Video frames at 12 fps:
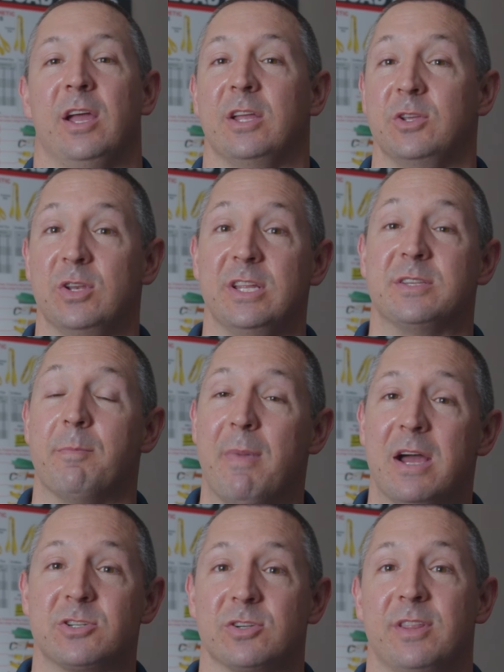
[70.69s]
And you need to
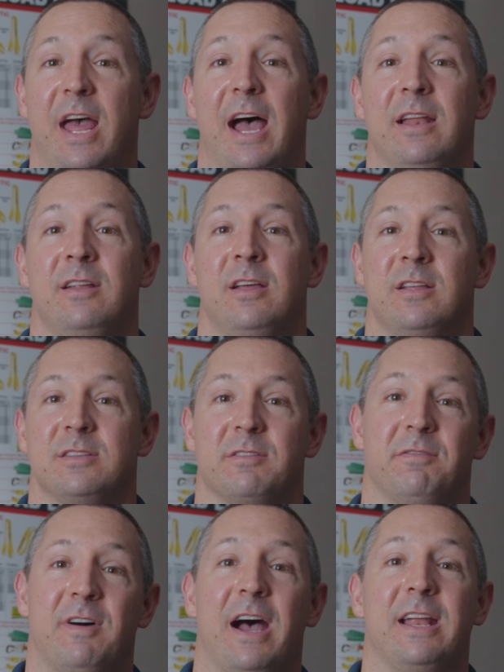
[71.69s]
measure that
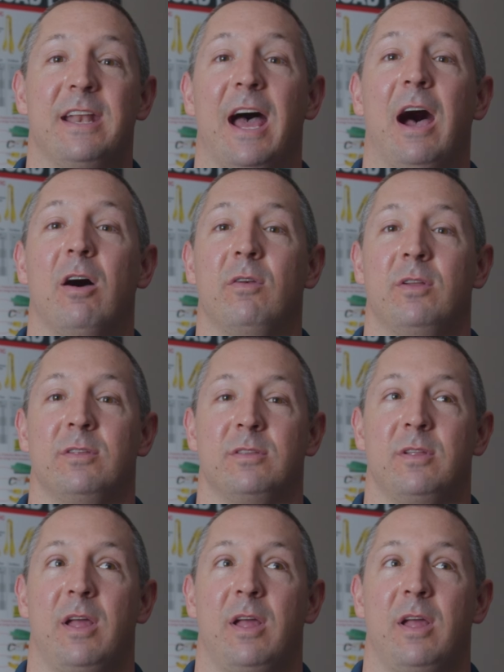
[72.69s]
to find out